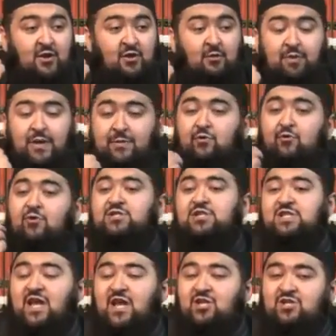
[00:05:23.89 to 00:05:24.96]
people going
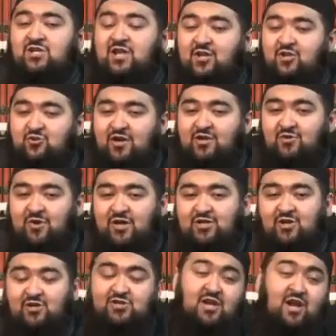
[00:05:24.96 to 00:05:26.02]
to the internet and trying to
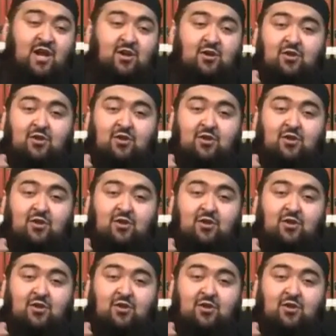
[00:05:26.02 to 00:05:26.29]
research,